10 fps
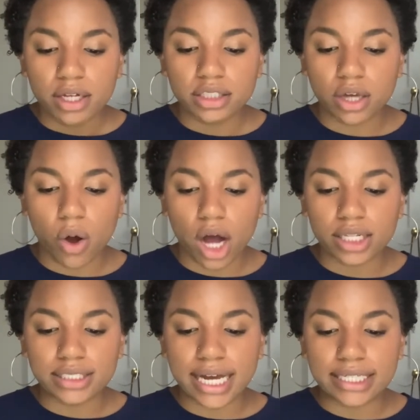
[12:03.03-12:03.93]
So on
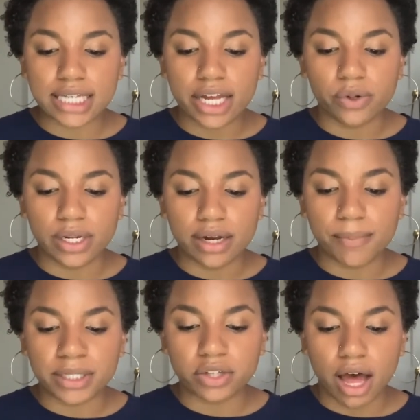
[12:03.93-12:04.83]
the days that you need a
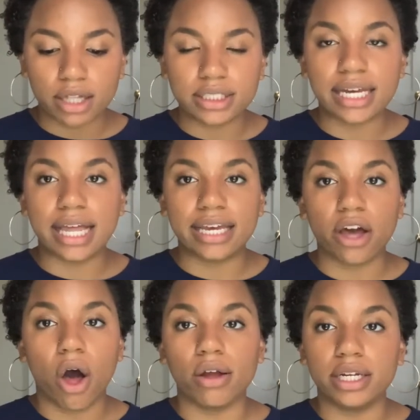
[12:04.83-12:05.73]
mental health day, like,
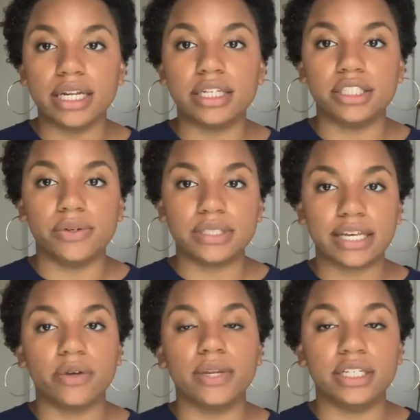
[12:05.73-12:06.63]
all you need to do is,
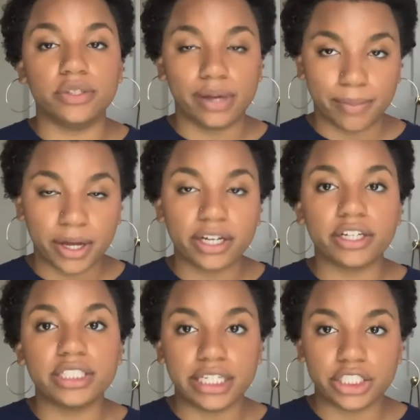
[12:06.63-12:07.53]
like, you need to email
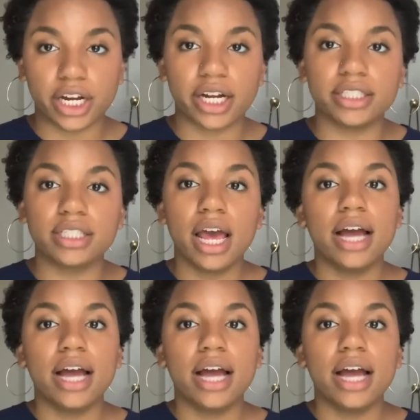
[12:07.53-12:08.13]
your teachers,